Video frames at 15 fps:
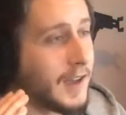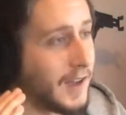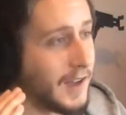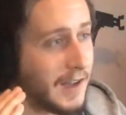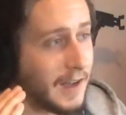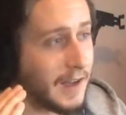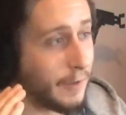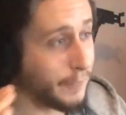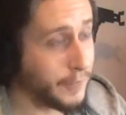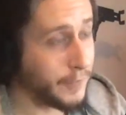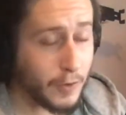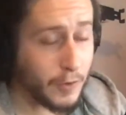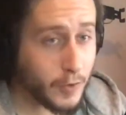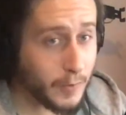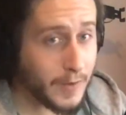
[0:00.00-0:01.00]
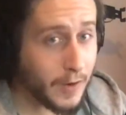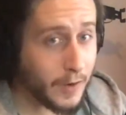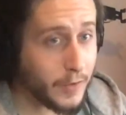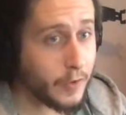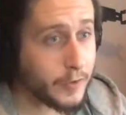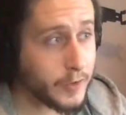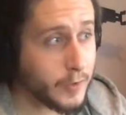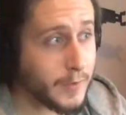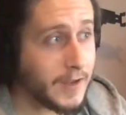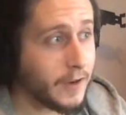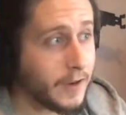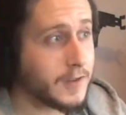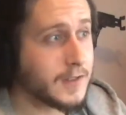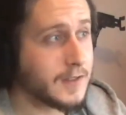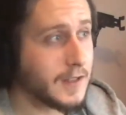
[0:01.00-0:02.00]
A few other
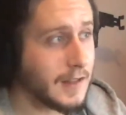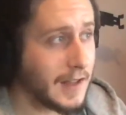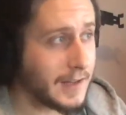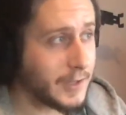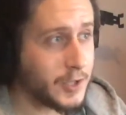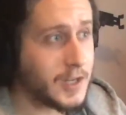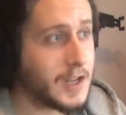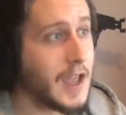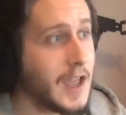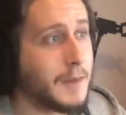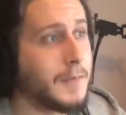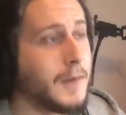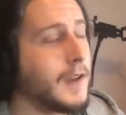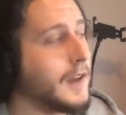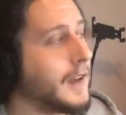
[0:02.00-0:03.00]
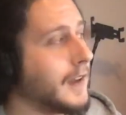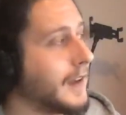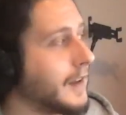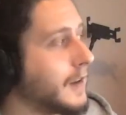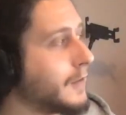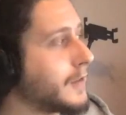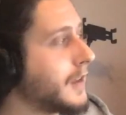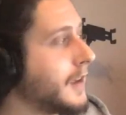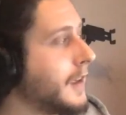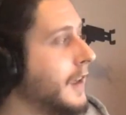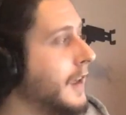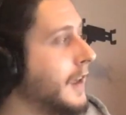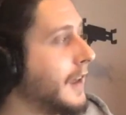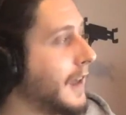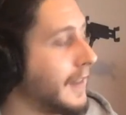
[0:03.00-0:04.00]
automakers did, like GM and everything.
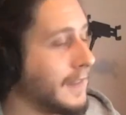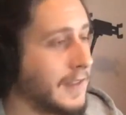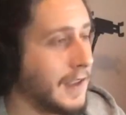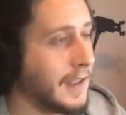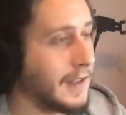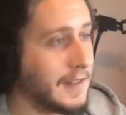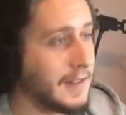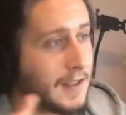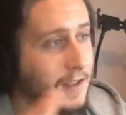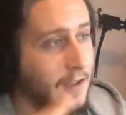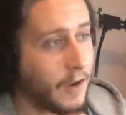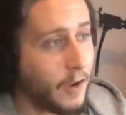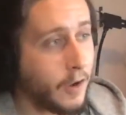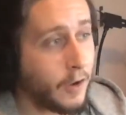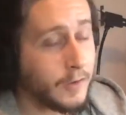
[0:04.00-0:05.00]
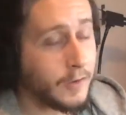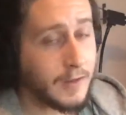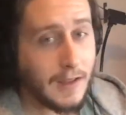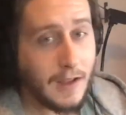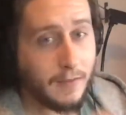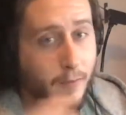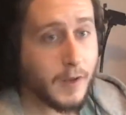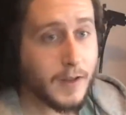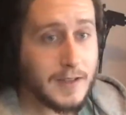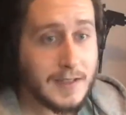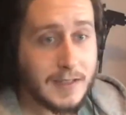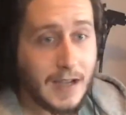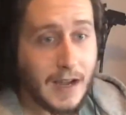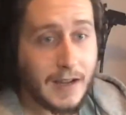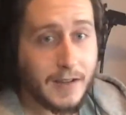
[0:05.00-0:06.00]
And they heard everybody's
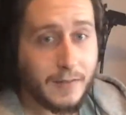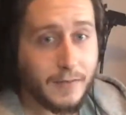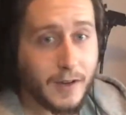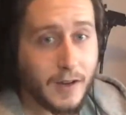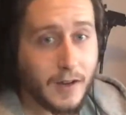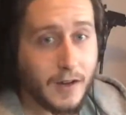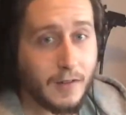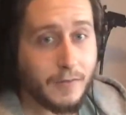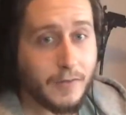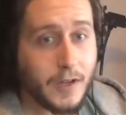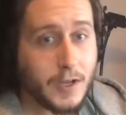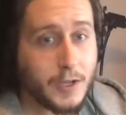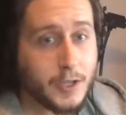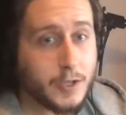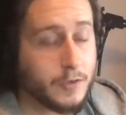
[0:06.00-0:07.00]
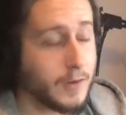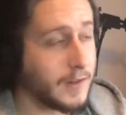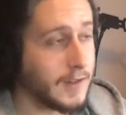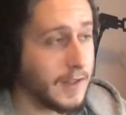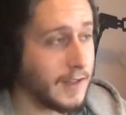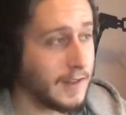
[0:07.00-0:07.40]
side of the issue, and